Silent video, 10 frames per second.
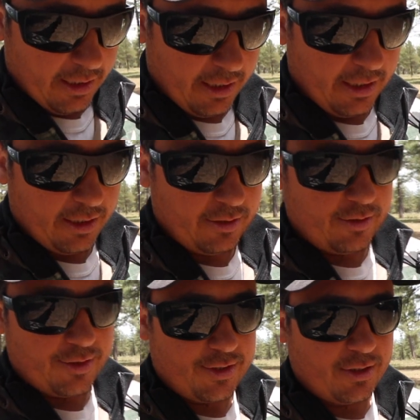
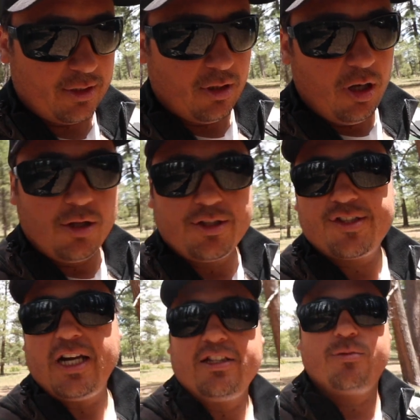and all the
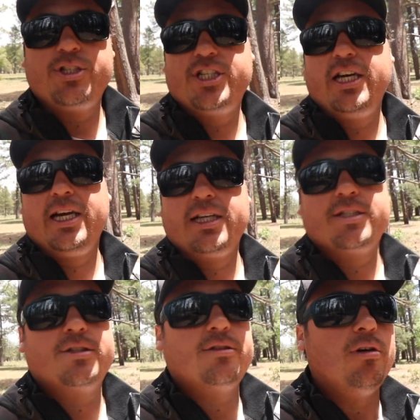sites we checked,